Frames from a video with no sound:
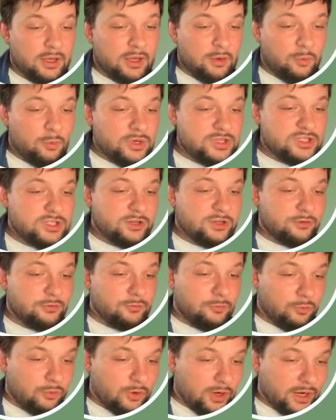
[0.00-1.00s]
which
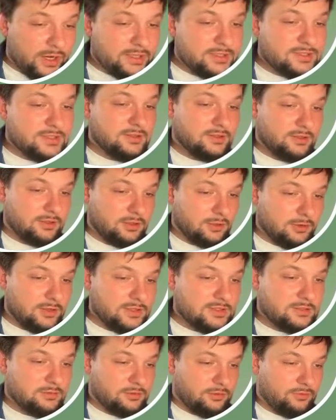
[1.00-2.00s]
writes
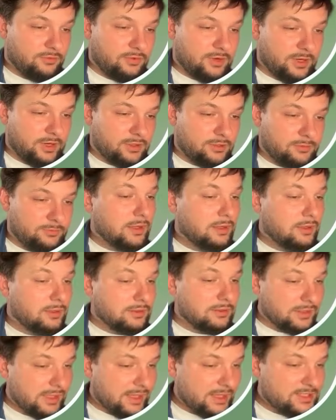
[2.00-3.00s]
logs to a file.
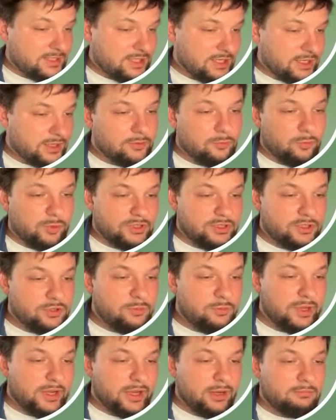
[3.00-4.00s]
Later, when you
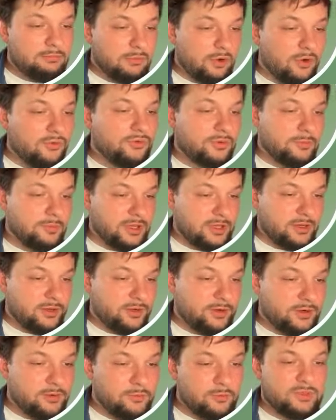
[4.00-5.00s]
become more
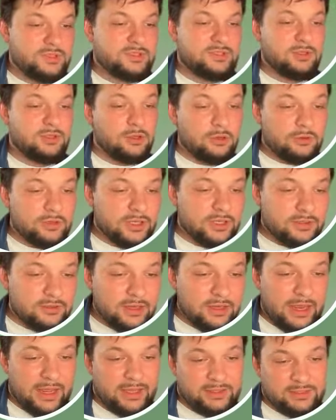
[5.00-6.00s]
familiar with logging
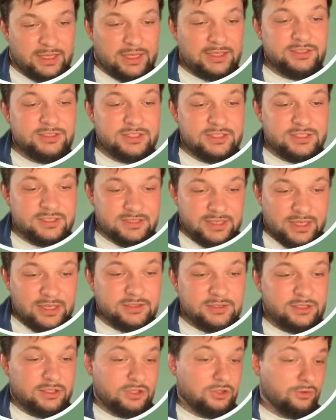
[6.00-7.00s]
and
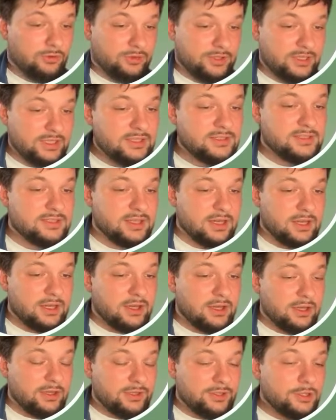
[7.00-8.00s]
understand your needs,
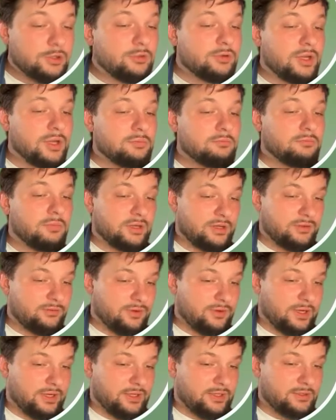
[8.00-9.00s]
you can
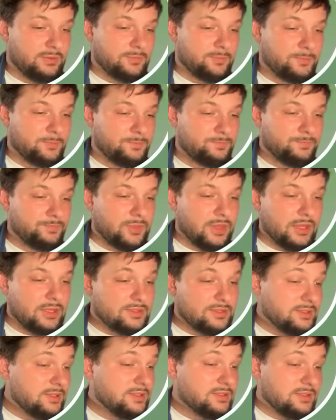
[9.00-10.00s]
modify it,
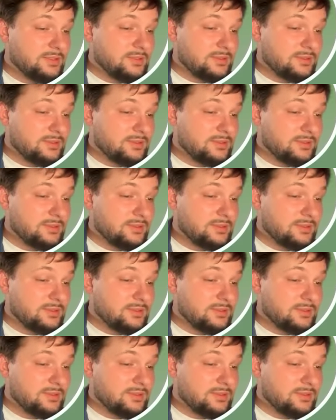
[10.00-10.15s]
since